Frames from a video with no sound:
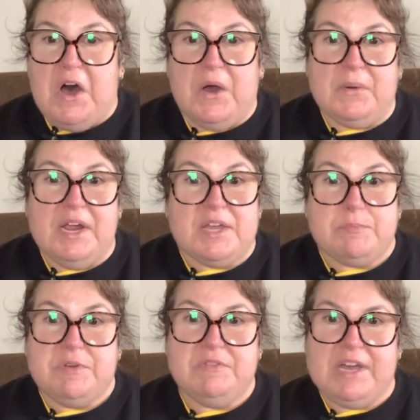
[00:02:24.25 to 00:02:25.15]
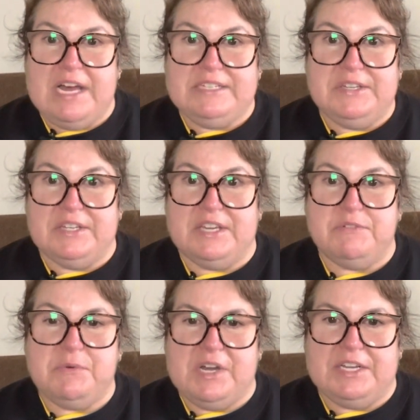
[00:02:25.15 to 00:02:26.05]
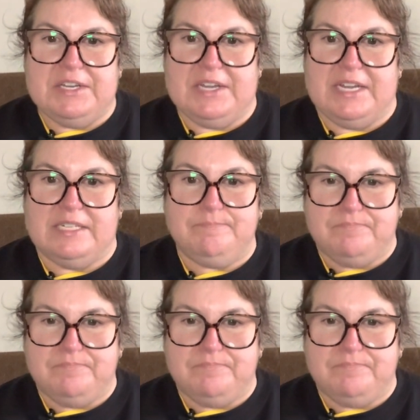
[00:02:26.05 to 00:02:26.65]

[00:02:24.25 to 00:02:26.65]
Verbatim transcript: All right, moving on to the giveaway today.